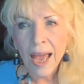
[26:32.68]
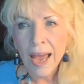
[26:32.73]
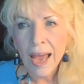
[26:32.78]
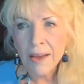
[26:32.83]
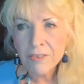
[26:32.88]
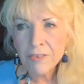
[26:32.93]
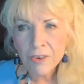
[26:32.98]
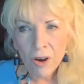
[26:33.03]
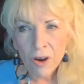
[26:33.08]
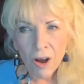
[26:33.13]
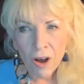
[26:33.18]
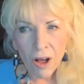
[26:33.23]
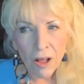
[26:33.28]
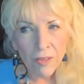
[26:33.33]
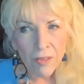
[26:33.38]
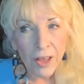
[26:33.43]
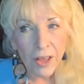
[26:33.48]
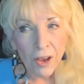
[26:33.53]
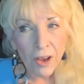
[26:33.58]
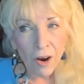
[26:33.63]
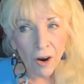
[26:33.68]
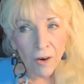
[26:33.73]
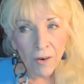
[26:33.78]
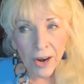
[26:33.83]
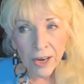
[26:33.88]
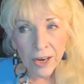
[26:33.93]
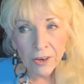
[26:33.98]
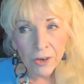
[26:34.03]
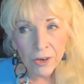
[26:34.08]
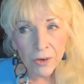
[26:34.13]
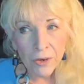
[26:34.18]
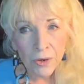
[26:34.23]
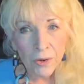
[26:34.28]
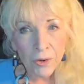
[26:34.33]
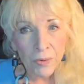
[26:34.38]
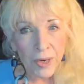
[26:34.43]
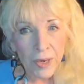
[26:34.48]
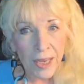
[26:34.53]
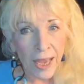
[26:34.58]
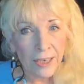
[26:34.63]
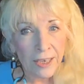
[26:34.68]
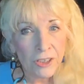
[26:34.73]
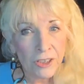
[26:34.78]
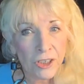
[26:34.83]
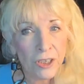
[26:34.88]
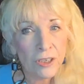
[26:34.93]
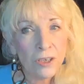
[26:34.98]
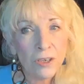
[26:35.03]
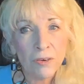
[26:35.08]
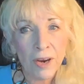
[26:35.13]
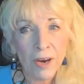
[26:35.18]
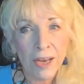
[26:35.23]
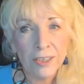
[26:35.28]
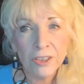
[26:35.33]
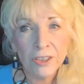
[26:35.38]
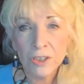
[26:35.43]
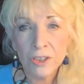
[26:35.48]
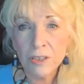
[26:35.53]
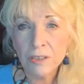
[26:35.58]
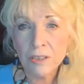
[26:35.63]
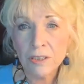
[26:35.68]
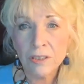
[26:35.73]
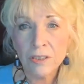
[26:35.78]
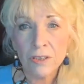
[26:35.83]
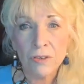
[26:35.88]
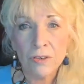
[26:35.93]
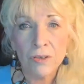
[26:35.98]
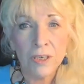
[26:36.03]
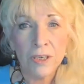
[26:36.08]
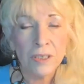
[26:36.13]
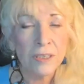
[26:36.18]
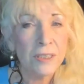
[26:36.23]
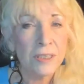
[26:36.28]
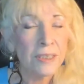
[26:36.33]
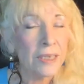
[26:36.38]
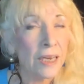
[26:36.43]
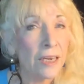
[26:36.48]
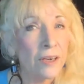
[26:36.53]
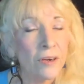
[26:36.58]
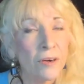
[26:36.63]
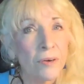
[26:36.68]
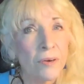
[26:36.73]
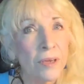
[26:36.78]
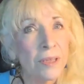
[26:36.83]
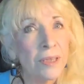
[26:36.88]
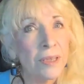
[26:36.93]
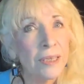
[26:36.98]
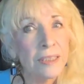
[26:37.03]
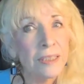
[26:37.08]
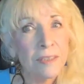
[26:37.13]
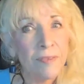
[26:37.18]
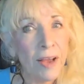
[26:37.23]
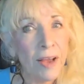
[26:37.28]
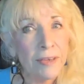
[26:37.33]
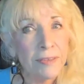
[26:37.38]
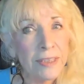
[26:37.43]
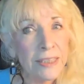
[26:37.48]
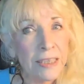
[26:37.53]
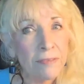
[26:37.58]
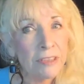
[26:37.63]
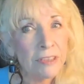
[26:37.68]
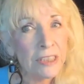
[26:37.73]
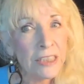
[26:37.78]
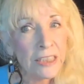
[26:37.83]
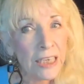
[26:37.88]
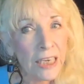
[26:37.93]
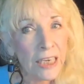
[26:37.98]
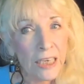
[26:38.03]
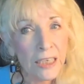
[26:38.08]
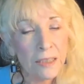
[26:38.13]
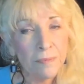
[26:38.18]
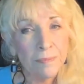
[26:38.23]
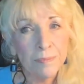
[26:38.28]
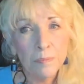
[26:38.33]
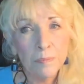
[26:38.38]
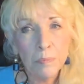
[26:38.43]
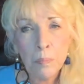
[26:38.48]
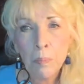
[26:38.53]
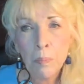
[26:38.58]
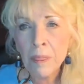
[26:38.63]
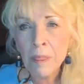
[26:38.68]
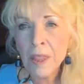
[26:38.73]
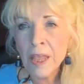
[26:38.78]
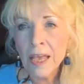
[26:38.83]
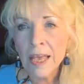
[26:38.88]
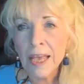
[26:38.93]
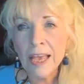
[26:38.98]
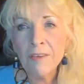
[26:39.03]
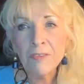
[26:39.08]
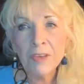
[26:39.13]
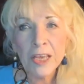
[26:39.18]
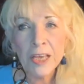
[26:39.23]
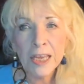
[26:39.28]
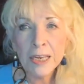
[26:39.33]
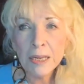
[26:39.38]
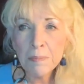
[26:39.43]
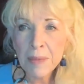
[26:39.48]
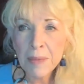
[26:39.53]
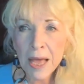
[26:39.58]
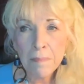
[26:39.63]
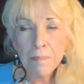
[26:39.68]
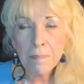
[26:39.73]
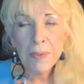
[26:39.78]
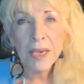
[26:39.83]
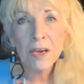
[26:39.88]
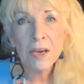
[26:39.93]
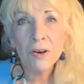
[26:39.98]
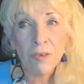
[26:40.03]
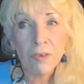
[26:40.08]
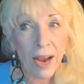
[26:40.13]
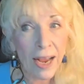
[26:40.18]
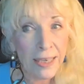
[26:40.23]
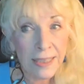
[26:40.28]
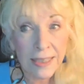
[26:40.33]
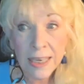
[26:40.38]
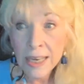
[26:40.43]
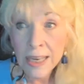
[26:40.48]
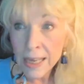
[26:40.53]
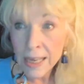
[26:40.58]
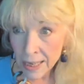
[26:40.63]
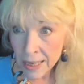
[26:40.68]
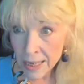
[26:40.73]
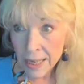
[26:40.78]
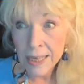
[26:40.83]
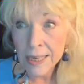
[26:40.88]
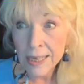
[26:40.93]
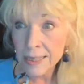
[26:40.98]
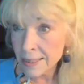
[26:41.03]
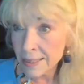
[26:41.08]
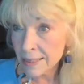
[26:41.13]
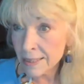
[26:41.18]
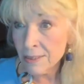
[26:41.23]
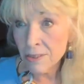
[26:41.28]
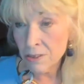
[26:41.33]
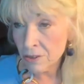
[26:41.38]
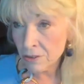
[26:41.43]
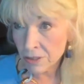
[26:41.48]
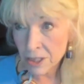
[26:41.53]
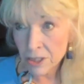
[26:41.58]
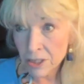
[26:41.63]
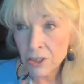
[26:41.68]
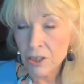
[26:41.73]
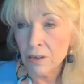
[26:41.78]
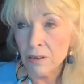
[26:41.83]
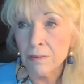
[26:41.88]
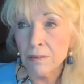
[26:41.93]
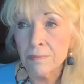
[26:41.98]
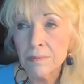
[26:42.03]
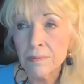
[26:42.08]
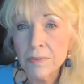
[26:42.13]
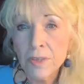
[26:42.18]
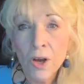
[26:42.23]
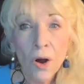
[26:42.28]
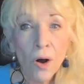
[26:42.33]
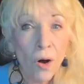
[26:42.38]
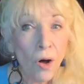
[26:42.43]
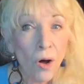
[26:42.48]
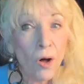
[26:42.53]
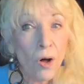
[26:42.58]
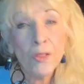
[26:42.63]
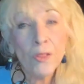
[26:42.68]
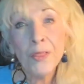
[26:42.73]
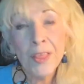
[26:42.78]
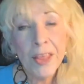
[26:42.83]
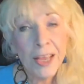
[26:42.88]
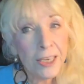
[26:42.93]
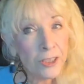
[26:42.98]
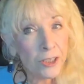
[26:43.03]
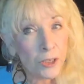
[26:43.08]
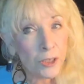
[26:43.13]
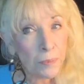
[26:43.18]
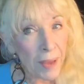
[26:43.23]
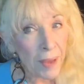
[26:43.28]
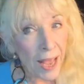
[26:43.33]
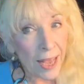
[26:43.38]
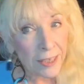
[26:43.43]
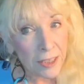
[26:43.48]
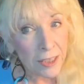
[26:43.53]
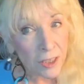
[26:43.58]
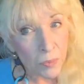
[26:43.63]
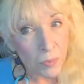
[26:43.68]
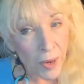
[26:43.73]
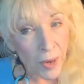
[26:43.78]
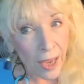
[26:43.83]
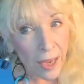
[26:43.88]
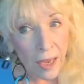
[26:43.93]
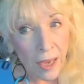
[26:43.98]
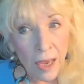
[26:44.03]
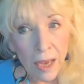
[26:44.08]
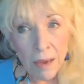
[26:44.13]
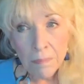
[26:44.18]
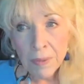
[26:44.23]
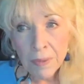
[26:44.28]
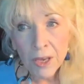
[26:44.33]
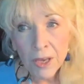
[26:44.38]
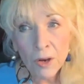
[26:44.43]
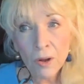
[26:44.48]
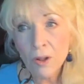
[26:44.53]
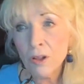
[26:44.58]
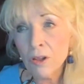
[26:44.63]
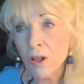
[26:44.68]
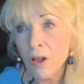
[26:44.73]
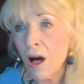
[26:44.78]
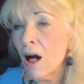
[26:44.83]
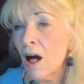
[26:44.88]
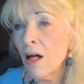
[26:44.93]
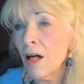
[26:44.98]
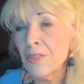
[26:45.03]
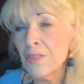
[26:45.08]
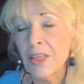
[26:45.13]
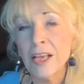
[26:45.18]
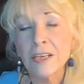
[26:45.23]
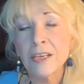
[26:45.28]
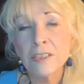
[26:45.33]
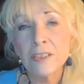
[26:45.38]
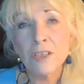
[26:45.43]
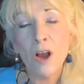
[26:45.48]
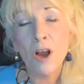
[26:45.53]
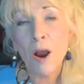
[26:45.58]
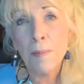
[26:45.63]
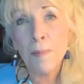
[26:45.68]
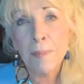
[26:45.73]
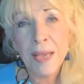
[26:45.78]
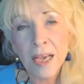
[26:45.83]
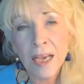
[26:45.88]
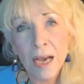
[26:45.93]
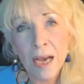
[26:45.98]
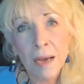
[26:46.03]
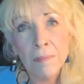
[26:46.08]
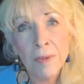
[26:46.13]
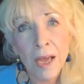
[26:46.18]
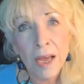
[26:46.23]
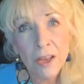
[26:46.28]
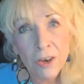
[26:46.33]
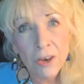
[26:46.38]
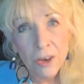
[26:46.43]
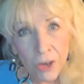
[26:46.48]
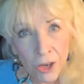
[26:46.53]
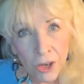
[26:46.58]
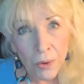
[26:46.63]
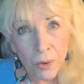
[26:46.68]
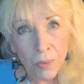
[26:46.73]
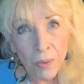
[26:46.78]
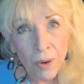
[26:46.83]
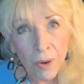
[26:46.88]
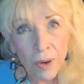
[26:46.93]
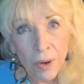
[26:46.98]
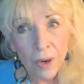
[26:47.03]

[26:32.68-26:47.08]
After all, they are a new creation in Christ Jesus, according to 2 Corinthians 5:17. If any man be in Christ, he is a new creature. Old things are passed away; behold, all things are become new.